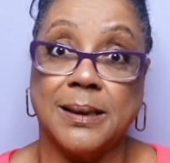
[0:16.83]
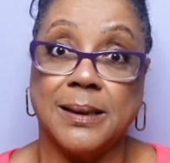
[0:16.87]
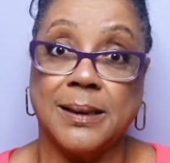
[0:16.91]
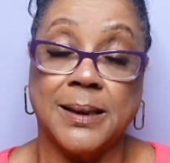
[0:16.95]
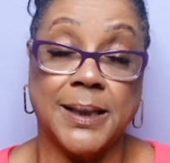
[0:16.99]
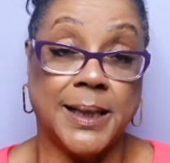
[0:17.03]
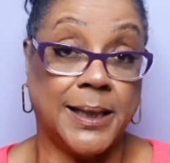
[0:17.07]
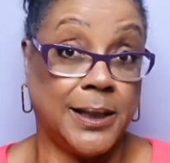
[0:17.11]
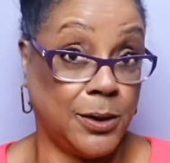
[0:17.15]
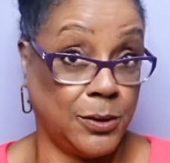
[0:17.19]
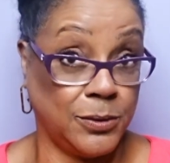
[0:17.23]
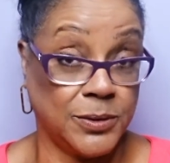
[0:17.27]

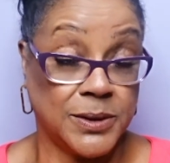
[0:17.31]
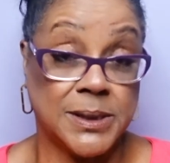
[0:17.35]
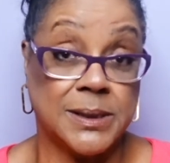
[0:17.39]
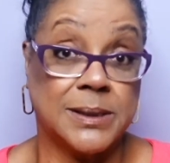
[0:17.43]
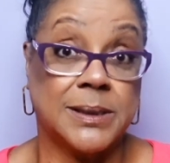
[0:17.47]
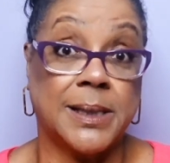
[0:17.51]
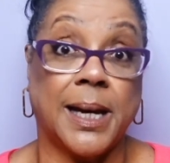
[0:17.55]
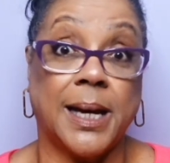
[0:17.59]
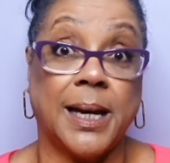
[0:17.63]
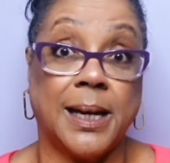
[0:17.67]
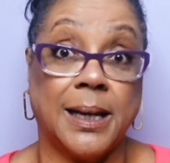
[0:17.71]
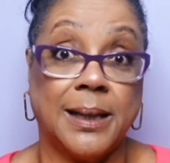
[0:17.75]
They don't
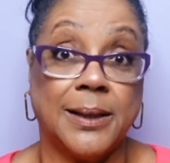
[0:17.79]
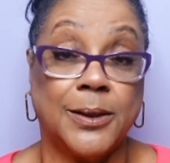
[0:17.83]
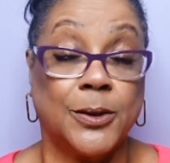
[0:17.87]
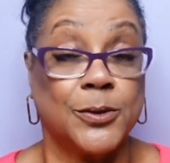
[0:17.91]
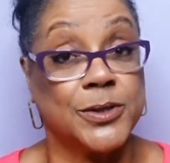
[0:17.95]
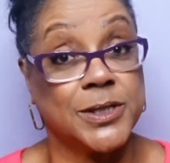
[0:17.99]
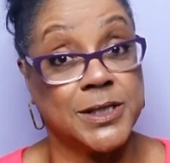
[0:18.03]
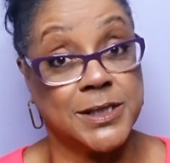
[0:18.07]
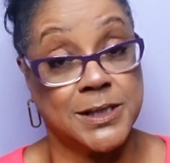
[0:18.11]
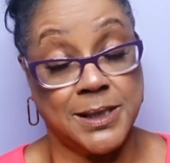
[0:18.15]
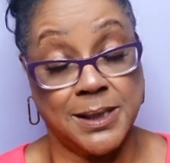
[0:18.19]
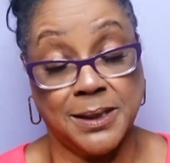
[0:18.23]
stay, they're
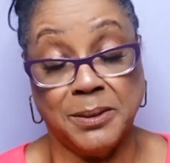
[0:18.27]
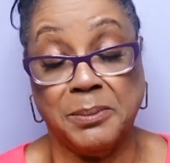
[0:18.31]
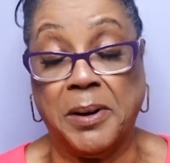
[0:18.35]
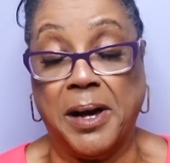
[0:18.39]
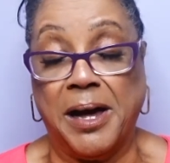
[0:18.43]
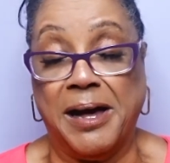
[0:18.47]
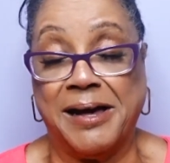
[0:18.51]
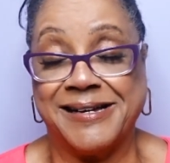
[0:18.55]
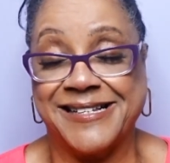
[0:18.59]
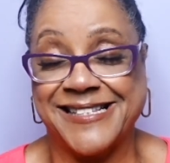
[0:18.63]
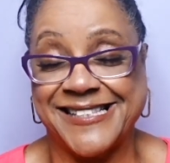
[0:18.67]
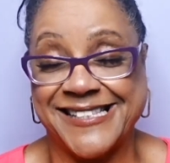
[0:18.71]
just in the
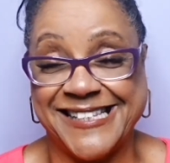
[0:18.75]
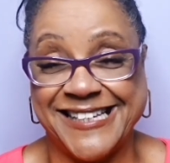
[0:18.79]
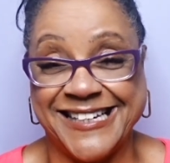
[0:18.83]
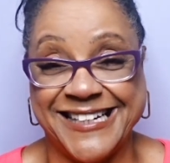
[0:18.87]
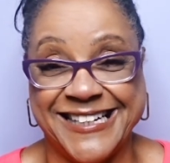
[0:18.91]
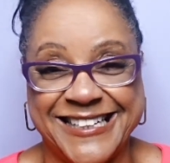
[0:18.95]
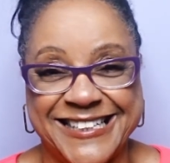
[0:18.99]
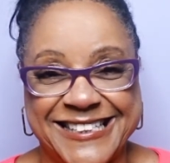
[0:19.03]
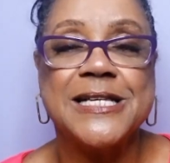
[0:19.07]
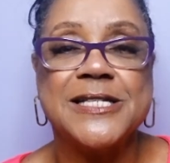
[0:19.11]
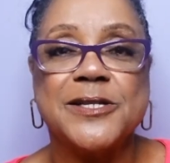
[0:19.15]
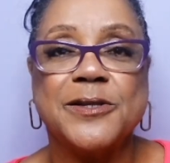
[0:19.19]

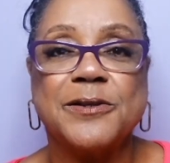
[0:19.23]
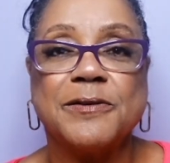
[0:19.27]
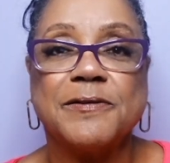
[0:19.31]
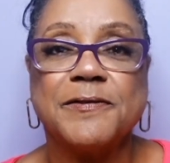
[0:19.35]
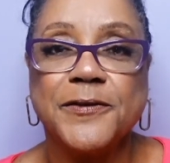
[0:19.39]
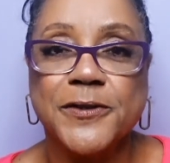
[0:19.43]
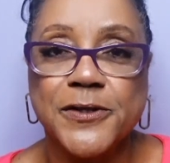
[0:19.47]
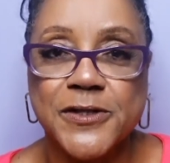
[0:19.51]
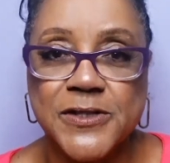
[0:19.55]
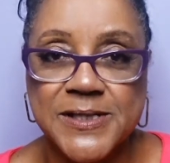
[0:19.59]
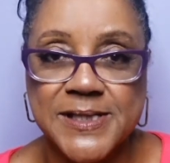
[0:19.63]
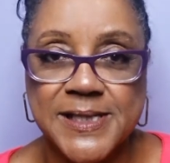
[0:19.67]
box. So the
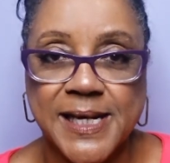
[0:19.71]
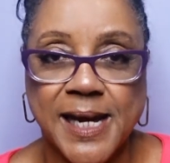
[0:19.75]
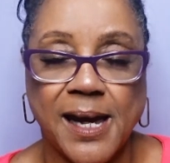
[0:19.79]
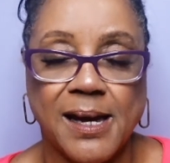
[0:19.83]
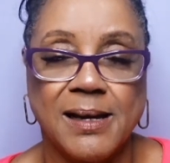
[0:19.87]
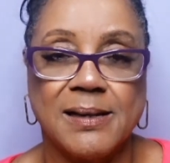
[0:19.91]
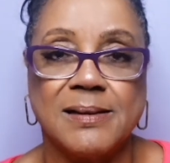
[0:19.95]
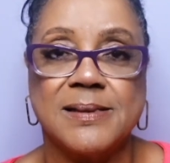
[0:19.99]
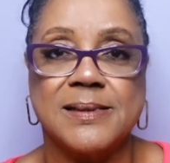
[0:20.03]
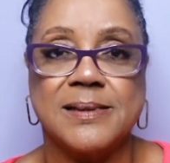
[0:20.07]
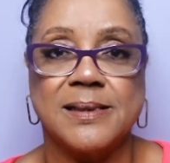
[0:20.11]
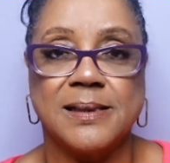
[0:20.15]
first
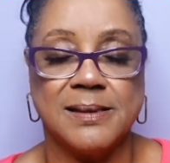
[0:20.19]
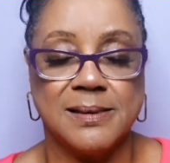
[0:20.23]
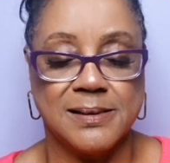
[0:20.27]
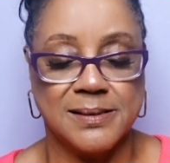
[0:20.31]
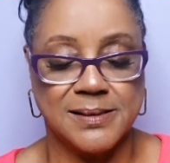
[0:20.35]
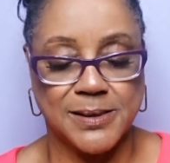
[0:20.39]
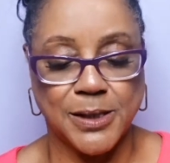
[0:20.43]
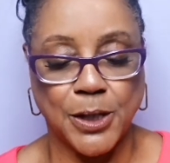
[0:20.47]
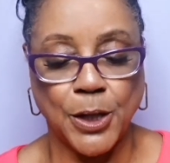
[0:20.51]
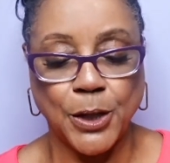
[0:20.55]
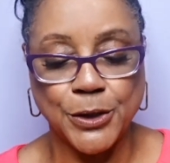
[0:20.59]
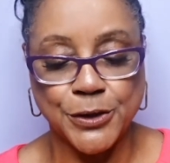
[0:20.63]
house
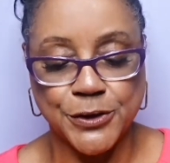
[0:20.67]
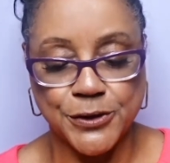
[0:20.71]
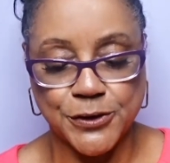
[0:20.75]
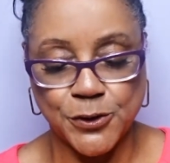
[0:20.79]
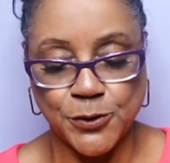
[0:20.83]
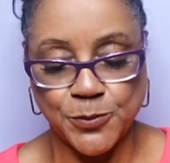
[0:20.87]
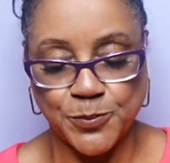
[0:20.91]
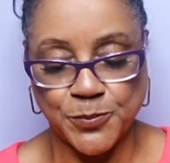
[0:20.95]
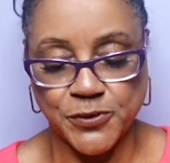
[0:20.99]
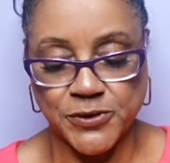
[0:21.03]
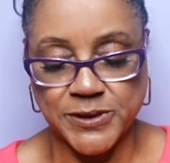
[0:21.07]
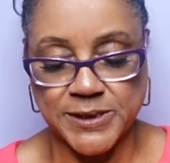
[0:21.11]
is
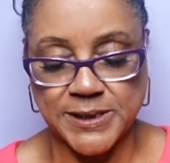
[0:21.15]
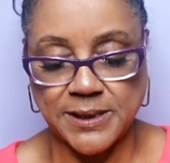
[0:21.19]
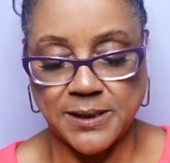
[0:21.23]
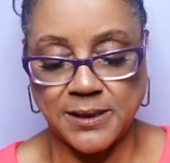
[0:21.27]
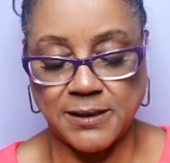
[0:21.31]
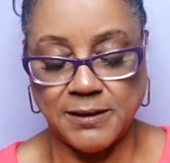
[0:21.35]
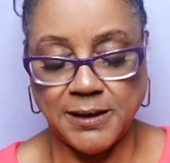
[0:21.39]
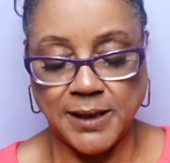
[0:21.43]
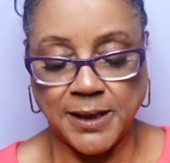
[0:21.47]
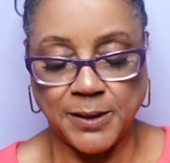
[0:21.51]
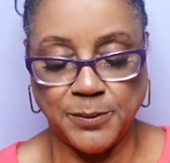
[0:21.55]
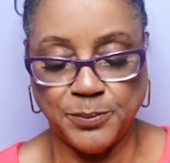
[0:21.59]

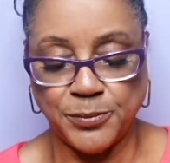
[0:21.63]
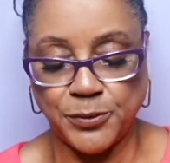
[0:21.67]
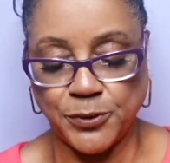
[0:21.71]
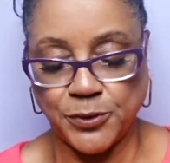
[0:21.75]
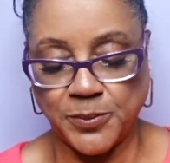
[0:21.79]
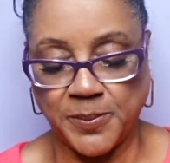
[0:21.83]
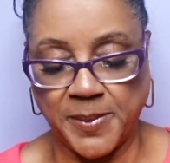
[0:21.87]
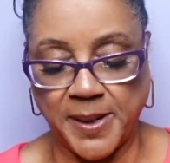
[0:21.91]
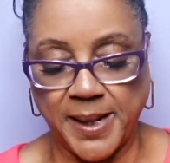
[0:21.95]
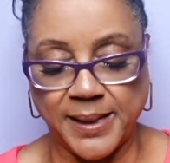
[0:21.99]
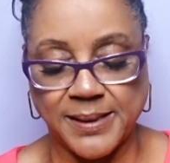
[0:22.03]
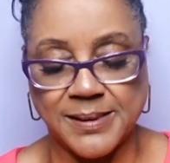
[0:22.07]
Superz in
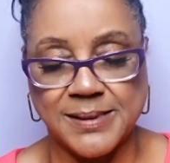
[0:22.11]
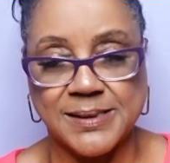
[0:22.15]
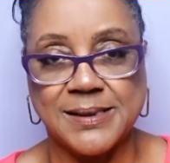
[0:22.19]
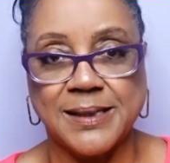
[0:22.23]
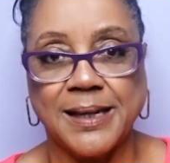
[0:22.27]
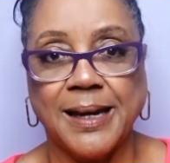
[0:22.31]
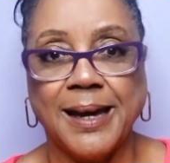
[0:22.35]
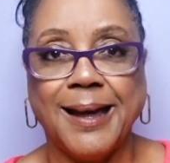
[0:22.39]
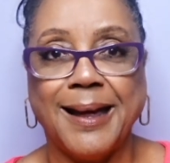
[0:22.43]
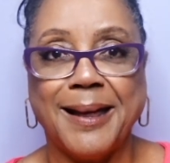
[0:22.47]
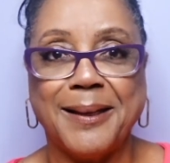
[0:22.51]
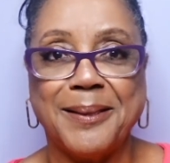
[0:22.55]
Budapest
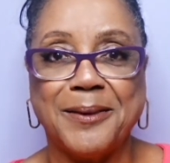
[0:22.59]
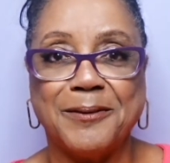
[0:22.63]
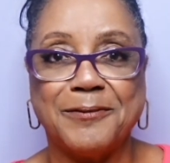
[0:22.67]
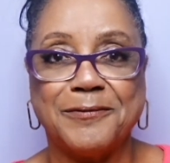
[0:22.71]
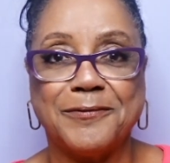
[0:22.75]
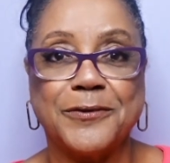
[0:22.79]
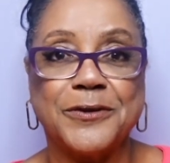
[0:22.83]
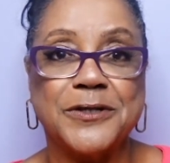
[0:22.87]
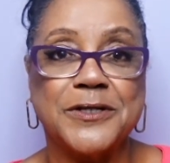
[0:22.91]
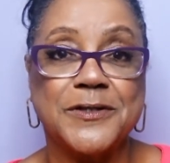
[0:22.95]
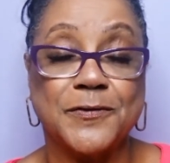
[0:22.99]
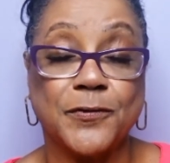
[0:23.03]
and the
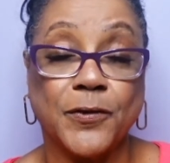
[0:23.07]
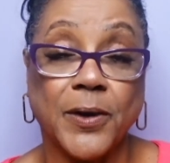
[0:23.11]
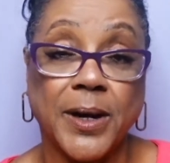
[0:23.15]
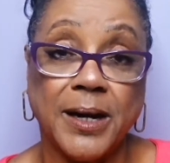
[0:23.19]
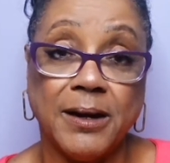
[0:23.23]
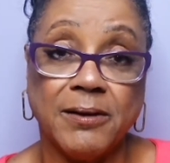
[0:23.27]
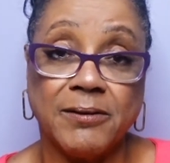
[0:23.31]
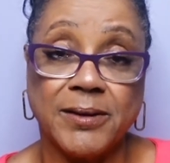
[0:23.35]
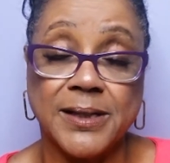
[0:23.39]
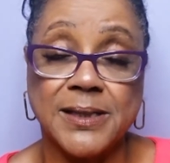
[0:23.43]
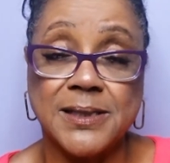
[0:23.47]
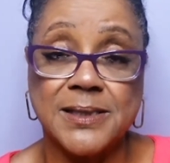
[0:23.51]
first
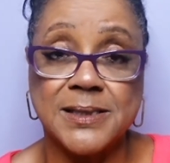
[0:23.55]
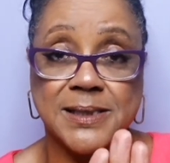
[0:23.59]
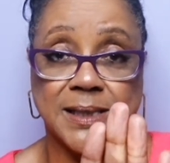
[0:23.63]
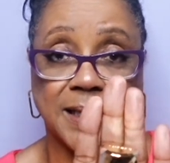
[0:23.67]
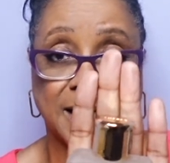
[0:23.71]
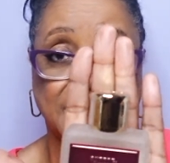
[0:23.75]
fragrance